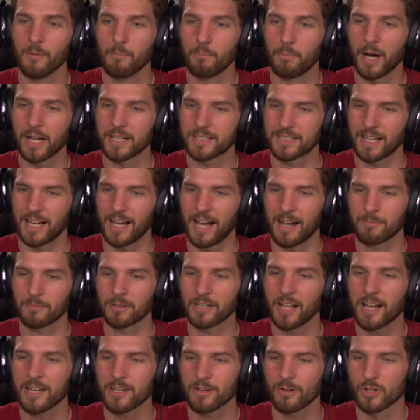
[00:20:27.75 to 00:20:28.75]
But I'm
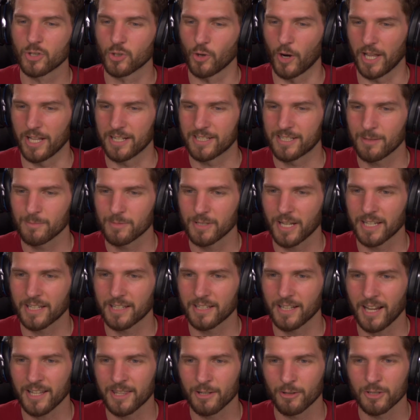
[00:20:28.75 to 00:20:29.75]
glad you enjoyed it. It seems
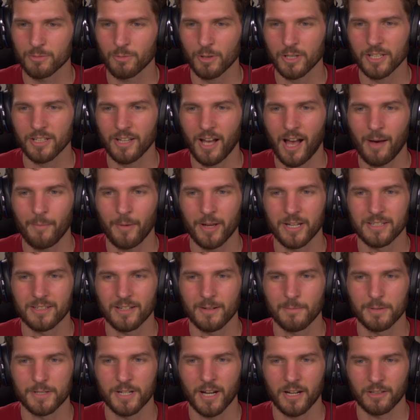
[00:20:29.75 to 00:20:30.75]
like there's one comment
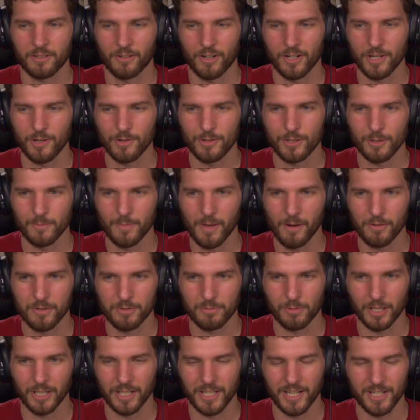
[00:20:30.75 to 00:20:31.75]
in particular on YouTube that
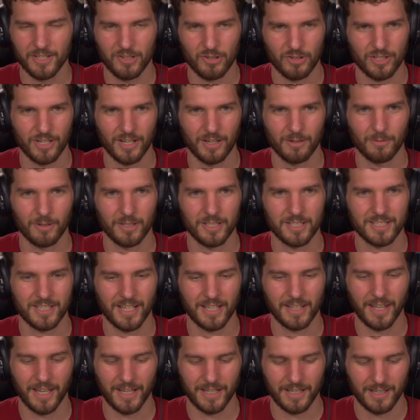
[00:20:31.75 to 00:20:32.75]
was really interesting where it
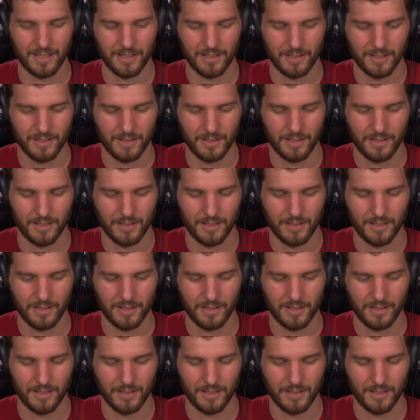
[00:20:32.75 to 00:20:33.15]
said like,